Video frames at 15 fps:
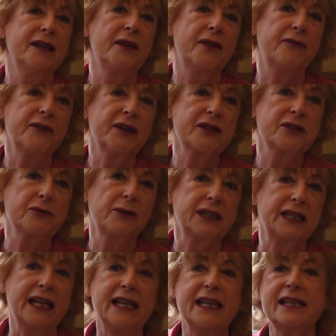The first
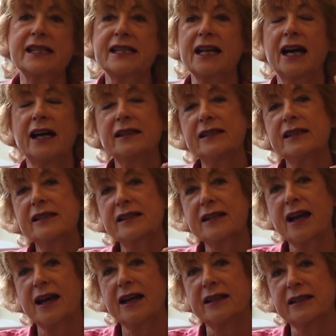one is to
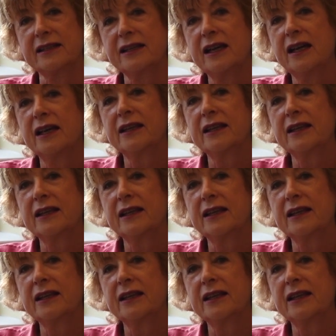understand